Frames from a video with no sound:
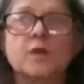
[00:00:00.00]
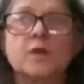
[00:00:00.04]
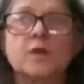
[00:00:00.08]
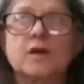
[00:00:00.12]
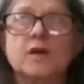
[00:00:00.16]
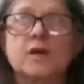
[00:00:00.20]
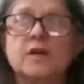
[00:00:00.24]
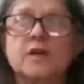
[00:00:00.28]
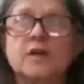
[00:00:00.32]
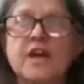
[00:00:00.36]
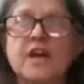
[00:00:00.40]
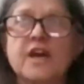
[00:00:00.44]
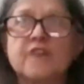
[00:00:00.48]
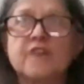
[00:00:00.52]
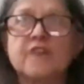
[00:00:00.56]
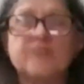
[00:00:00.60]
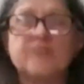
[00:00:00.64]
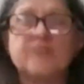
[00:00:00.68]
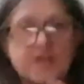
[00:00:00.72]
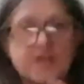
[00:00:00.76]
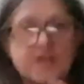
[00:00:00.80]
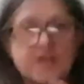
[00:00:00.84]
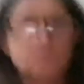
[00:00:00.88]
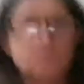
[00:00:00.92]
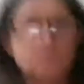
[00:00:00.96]
have
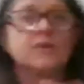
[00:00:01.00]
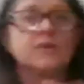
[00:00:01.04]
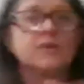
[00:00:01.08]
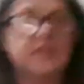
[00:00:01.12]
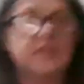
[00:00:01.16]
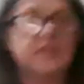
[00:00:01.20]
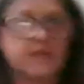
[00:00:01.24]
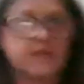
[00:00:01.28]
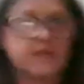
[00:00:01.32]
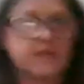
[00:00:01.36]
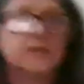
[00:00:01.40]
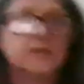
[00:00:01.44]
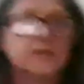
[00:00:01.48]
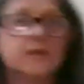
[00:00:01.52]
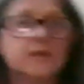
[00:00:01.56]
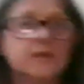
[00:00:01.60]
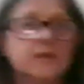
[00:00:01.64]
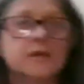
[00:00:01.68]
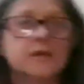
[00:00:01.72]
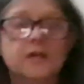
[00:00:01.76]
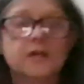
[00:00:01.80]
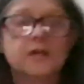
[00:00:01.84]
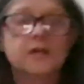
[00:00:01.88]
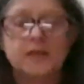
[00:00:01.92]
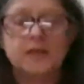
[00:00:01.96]
equity
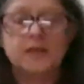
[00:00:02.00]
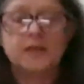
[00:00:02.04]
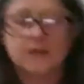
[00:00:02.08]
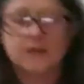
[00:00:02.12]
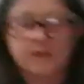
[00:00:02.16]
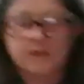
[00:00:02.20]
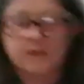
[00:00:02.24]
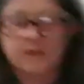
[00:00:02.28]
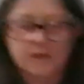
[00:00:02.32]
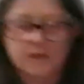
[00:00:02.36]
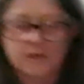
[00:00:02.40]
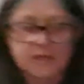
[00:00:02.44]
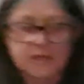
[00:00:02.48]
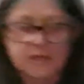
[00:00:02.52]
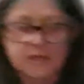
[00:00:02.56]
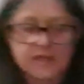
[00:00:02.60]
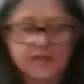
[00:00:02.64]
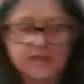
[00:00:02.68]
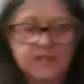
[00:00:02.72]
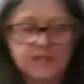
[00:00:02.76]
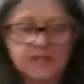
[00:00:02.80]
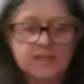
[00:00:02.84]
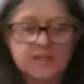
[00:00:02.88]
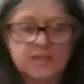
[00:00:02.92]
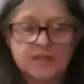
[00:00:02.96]

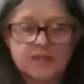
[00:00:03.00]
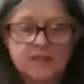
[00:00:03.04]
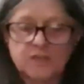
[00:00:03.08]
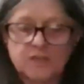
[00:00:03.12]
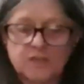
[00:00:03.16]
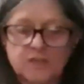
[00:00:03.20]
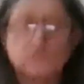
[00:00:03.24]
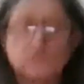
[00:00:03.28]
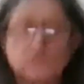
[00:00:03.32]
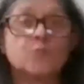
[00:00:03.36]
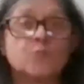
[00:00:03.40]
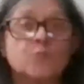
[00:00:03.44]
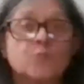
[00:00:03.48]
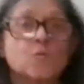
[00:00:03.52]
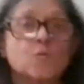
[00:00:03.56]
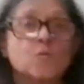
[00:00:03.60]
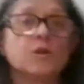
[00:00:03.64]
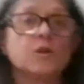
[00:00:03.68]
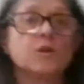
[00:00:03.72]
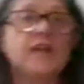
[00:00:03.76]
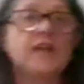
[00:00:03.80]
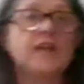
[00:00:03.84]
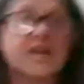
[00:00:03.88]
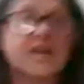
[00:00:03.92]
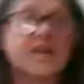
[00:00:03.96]
in a more
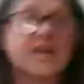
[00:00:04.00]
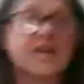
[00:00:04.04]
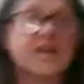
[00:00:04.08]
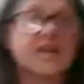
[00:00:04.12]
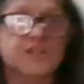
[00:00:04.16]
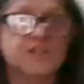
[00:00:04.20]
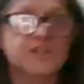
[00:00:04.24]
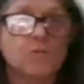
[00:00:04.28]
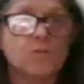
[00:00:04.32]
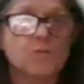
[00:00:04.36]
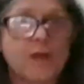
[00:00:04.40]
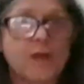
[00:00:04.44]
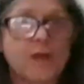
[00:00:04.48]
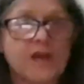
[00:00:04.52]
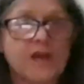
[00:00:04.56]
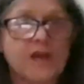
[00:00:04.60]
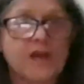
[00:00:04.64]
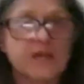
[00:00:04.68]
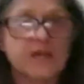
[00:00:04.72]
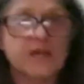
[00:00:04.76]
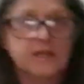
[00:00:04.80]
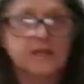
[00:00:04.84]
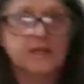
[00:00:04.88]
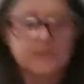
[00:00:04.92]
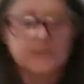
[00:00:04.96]
lasting way?
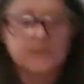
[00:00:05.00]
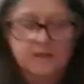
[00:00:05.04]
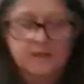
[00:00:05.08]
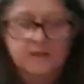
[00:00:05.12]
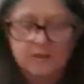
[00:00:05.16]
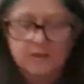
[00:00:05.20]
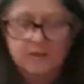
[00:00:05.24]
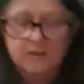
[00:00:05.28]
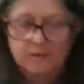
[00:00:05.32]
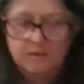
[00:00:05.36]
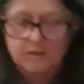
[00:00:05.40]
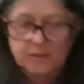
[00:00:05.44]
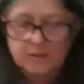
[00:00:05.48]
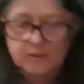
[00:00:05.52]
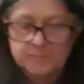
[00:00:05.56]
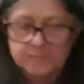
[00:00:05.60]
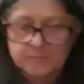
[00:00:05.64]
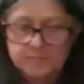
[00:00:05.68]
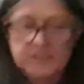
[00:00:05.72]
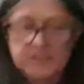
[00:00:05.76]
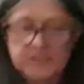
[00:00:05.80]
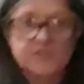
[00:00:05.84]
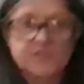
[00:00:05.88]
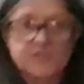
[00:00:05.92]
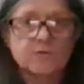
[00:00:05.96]

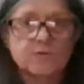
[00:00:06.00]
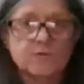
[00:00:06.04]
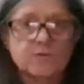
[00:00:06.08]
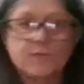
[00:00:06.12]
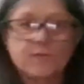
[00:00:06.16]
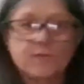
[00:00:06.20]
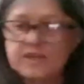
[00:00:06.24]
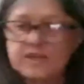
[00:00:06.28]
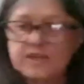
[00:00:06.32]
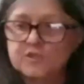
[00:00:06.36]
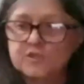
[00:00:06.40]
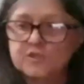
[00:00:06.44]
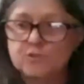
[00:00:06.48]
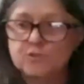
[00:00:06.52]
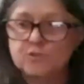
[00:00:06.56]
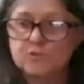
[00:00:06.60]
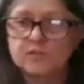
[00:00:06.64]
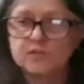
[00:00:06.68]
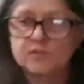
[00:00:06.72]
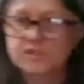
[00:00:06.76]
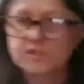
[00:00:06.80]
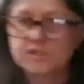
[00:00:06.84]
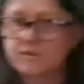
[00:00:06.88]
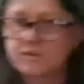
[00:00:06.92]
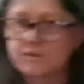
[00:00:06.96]
Is there a way to do it
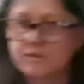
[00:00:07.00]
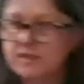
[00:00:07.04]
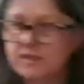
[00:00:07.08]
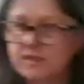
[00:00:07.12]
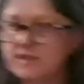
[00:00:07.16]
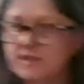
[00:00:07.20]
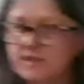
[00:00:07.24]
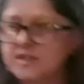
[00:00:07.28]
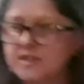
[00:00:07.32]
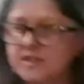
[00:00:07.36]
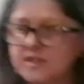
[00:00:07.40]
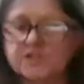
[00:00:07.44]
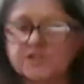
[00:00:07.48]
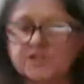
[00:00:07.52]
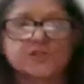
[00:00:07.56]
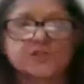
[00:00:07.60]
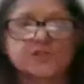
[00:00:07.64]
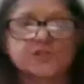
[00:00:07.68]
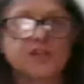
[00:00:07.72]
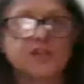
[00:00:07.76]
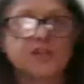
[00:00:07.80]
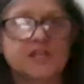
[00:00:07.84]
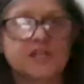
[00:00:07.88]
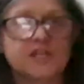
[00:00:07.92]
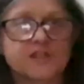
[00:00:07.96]
so that it doesn't
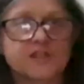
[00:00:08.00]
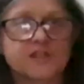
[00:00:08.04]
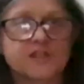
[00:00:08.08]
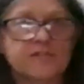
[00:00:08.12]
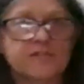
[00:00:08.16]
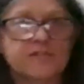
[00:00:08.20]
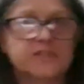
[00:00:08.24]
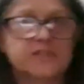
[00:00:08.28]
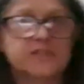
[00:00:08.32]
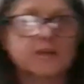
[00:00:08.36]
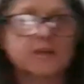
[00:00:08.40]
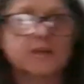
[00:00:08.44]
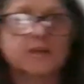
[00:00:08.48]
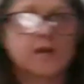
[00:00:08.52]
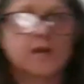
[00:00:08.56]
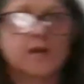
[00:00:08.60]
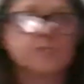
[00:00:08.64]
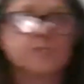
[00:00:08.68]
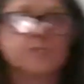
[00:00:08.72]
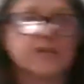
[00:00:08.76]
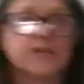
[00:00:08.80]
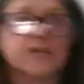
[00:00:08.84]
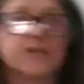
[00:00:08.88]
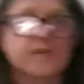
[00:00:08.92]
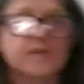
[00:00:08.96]
change every time
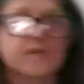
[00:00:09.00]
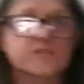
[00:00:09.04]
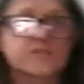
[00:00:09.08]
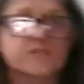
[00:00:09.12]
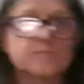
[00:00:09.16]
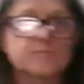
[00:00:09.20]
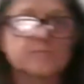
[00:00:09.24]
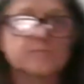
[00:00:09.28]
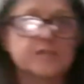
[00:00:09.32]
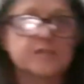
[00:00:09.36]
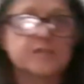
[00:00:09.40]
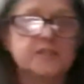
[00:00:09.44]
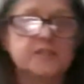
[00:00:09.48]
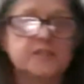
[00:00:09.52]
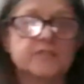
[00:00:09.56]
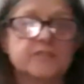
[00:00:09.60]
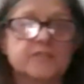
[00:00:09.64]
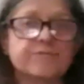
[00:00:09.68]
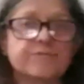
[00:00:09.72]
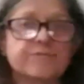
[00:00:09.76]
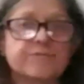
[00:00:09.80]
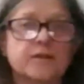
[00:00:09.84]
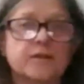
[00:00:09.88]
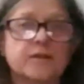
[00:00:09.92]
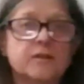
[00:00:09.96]
we have somebody
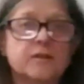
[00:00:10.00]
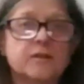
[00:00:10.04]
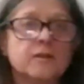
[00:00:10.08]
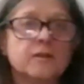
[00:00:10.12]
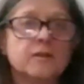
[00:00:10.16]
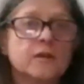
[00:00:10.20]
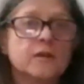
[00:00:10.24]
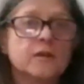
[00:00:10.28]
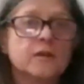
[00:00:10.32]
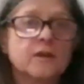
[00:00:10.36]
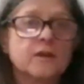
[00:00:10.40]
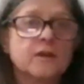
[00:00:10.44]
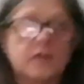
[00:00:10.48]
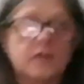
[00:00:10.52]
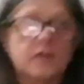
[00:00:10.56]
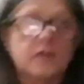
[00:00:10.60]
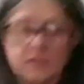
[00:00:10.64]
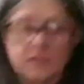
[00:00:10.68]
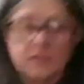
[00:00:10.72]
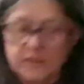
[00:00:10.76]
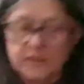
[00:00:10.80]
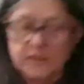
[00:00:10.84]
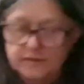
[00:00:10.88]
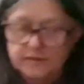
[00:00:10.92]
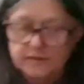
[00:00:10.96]
different
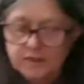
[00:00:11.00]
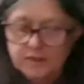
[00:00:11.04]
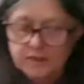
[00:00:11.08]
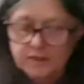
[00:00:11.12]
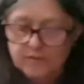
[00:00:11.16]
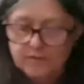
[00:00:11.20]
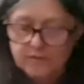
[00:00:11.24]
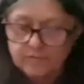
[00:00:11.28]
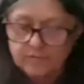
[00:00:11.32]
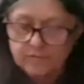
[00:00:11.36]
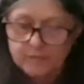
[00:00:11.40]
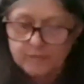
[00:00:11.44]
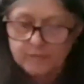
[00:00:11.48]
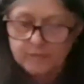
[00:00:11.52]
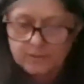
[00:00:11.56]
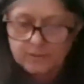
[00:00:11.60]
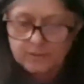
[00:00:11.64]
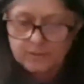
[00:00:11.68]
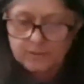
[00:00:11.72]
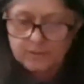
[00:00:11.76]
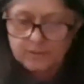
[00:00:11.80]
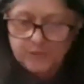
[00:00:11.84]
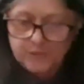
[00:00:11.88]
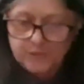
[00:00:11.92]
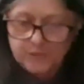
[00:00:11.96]
in the government?
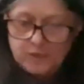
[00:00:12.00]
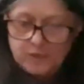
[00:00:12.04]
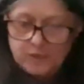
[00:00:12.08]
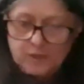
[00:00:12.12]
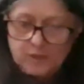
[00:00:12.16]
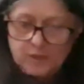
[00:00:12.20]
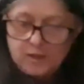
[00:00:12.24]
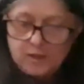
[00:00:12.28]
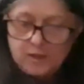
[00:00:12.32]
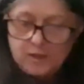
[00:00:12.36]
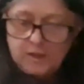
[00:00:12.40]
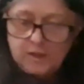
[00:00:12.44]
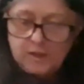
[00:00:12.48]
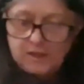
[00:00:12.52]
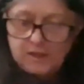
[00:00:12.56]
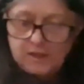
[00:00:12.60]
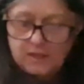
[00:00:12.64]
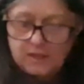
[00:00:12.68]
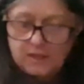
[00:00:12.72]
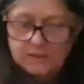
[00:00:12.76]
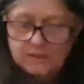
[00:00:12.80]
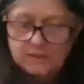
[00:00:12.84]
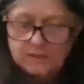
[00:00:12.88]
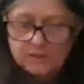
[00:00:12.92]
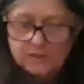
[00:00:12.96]

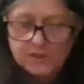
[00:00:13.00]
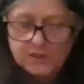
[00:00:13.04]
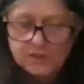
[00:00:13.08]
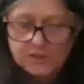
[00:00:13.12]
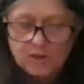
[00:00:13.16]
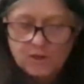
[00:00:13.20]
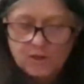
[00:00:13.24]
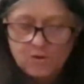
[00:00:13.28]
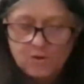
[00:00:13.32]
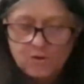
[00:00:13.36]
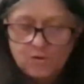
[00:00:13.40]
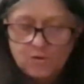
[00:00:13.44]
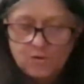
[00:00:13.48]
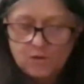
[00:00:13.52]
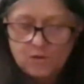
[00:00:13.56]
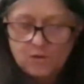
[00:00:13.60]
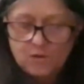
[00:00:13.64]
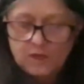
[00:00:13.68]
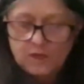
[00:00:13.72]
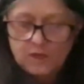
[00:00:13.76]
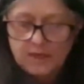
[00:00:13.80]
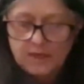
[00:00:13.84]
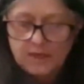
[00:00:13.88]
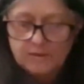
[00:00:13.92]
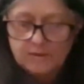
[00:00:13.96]
And so
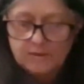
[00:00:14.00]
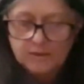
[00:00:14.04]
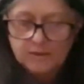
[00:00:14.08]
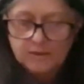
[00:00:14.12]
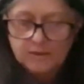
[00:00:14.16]
I've